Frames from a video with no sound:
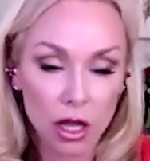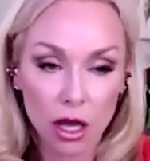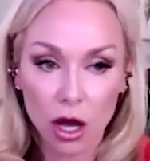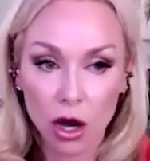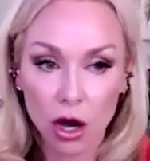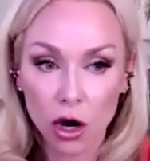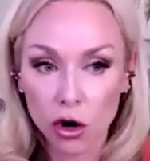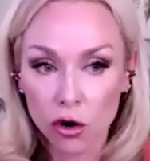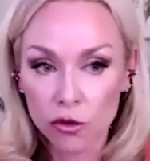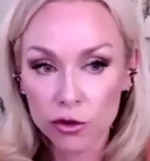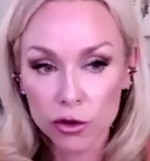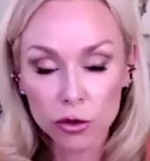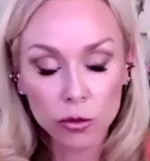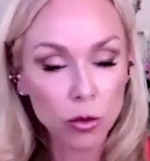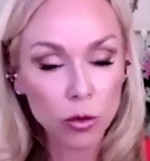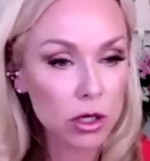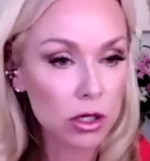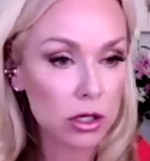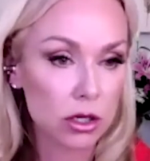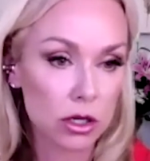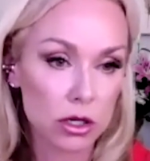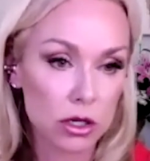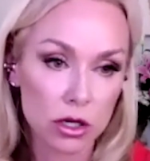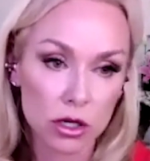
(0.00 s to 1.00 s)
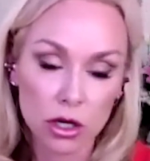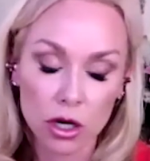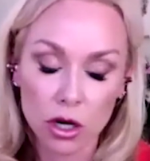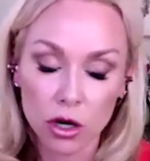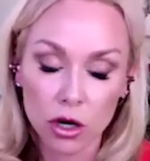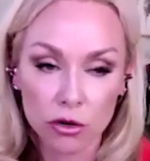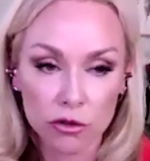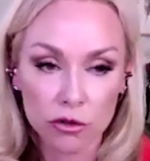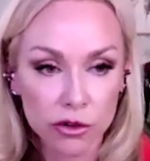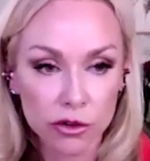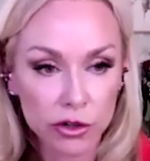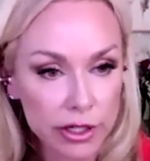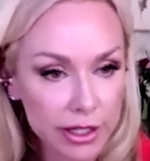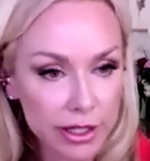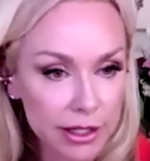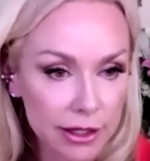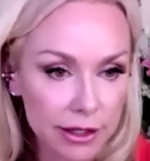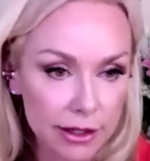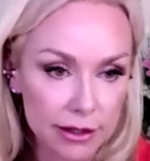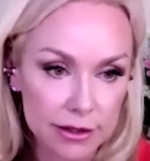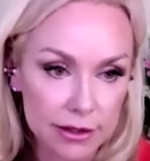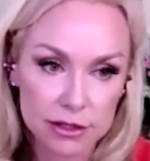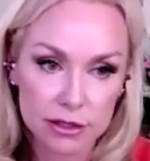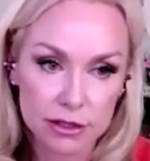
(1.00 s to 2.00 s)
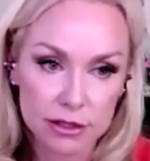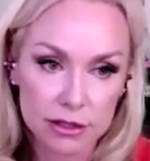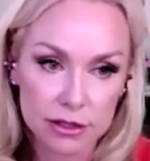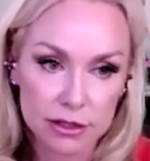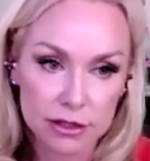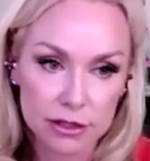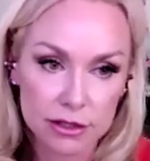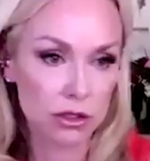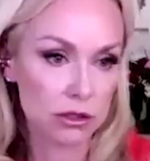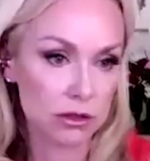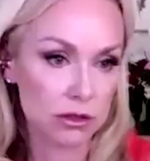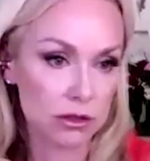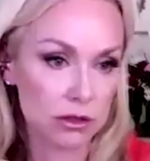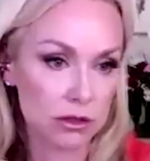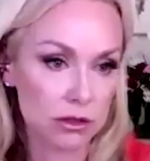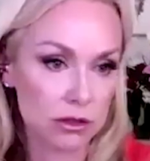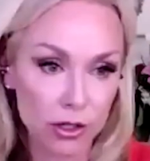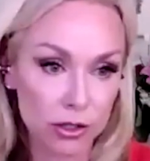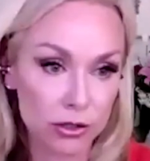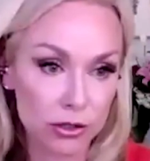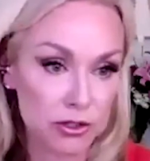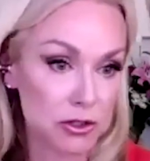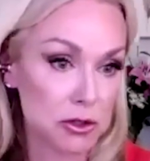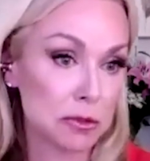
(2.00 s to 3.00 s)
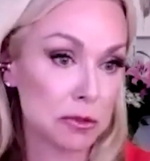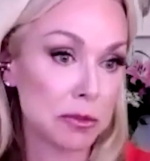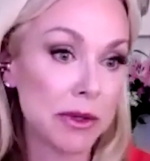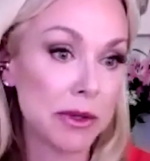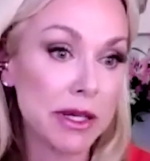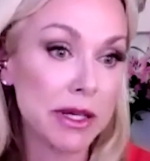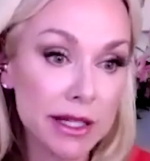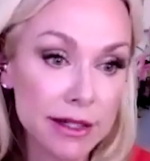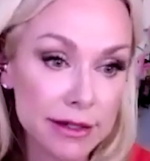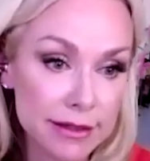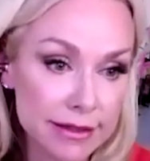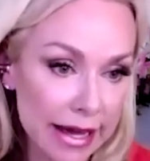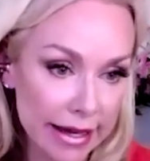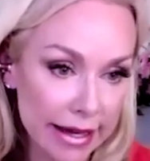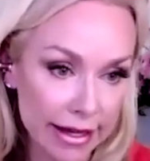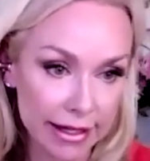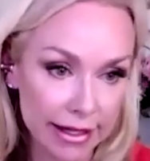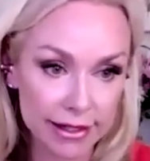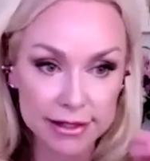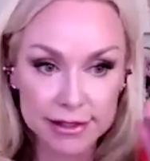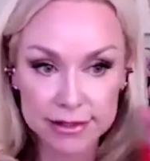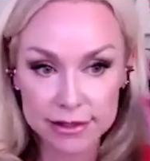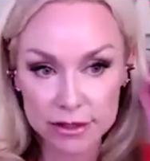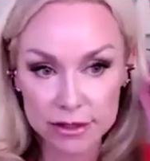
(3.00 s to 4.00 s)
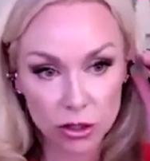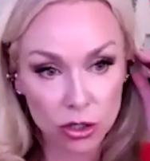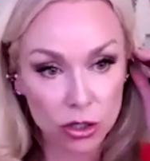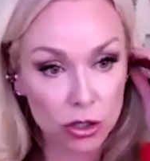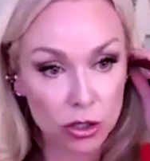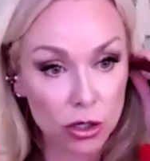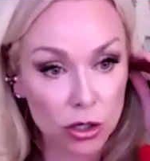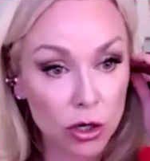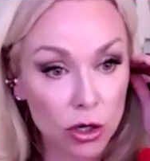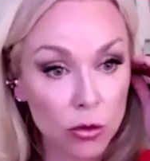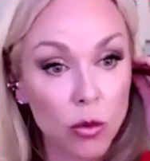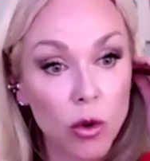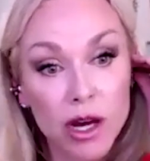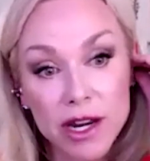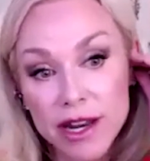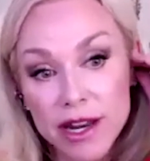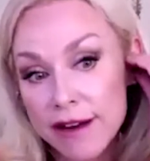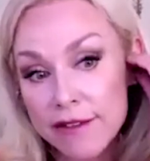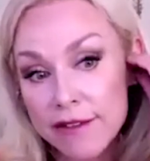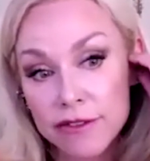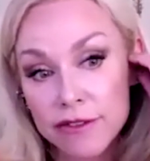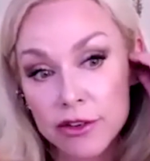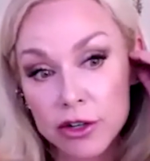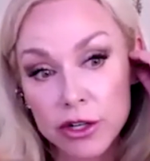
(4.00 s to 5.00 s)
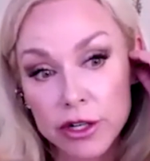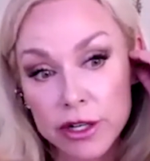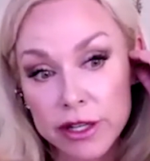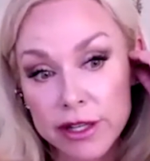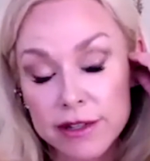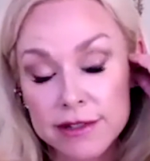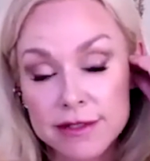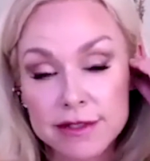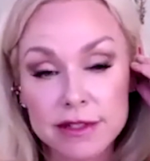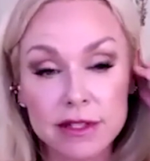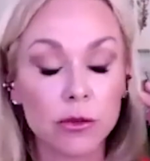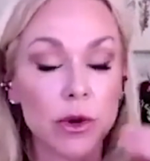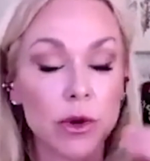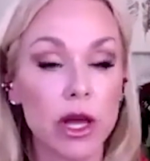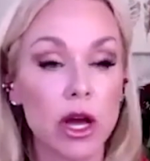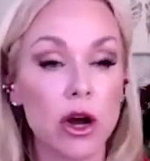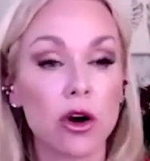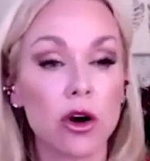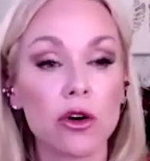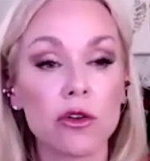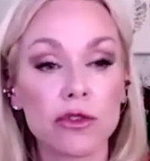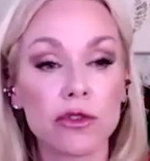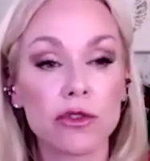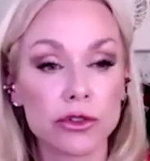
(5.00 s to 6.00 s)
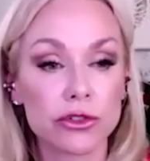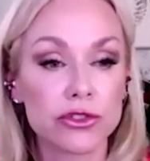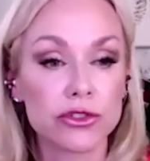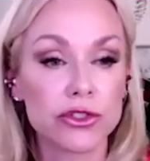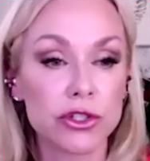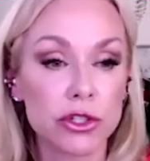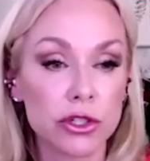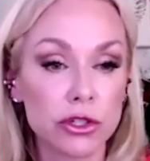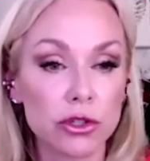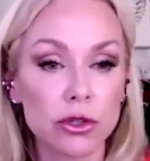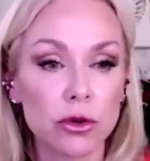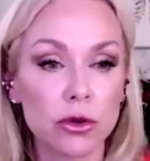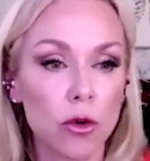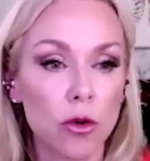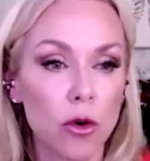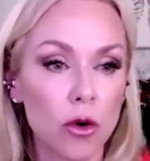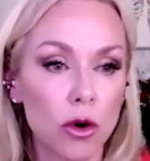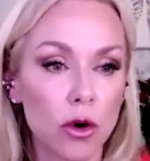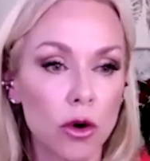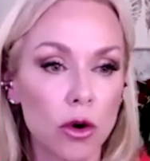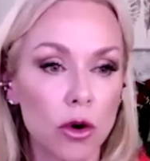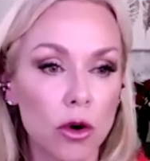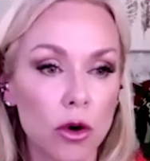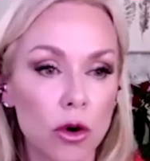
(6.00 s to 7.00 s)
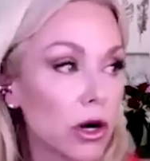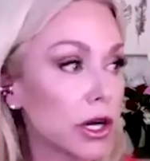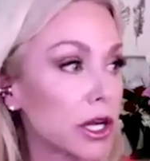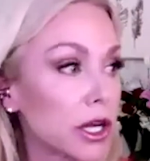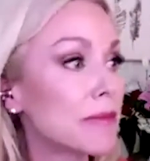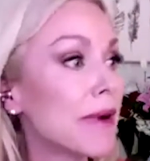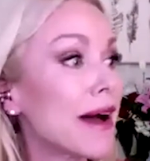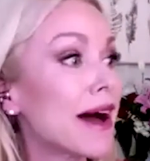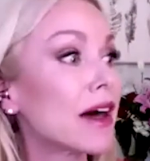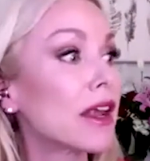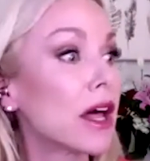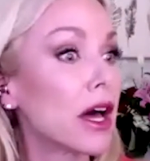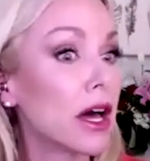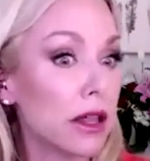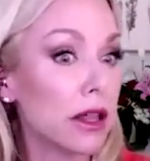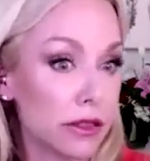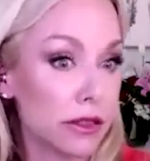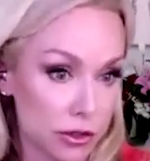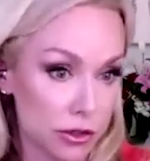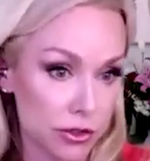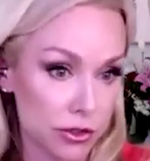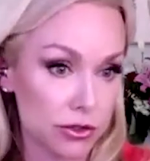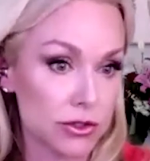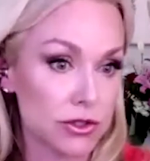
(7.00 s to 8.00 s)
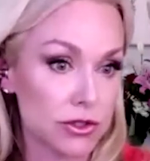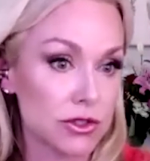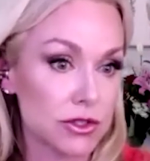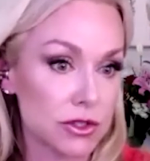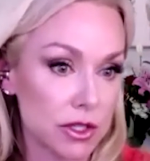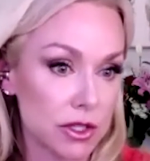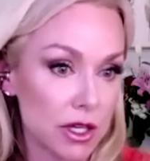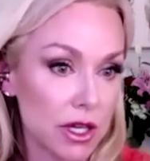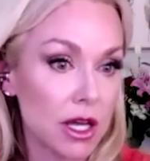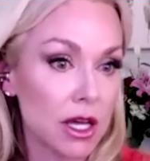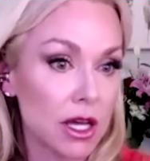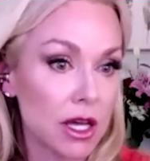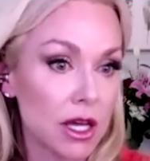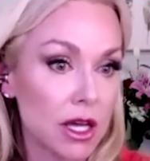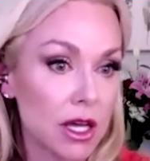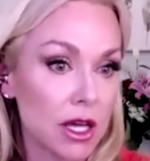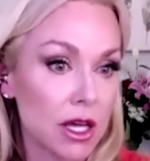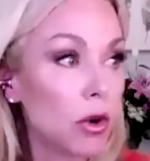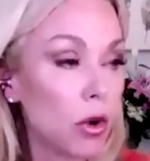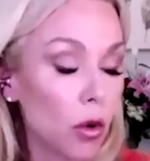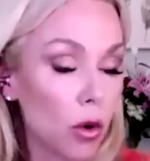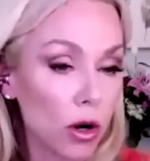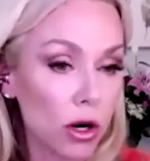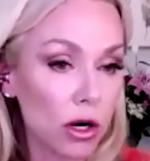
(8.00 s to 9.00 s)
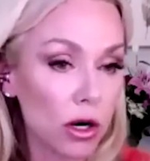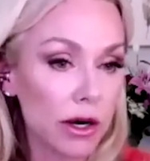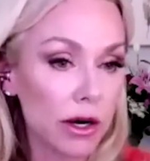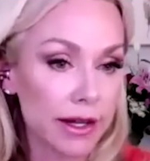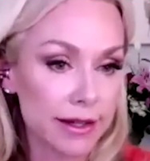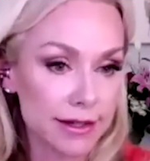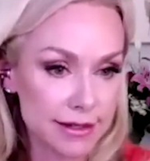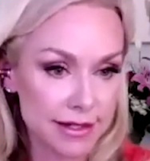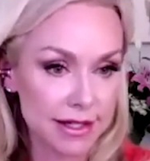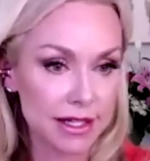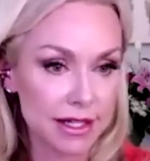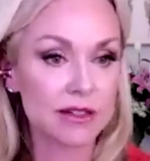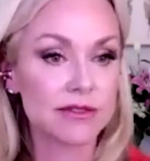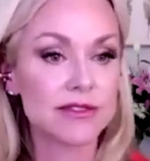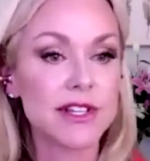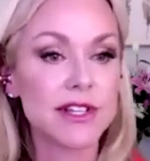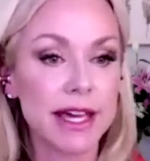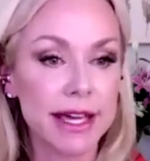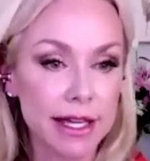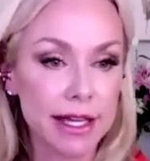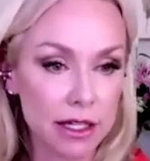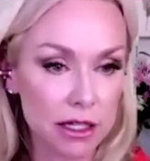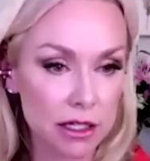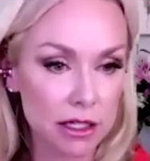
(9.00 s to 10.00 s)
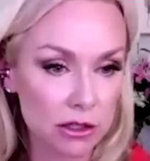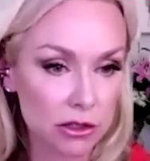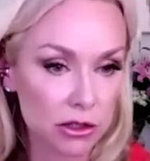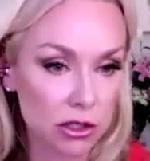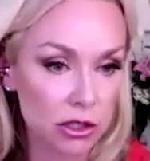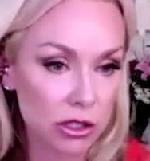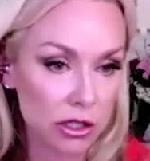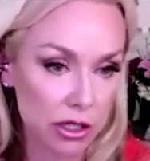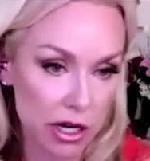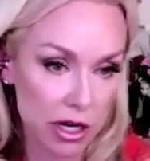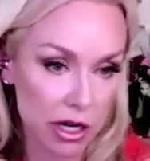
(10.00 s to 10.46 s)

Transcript: overwork or overeat or speed date or whatever it is that we overdo, or worry about others more instead of taking a look at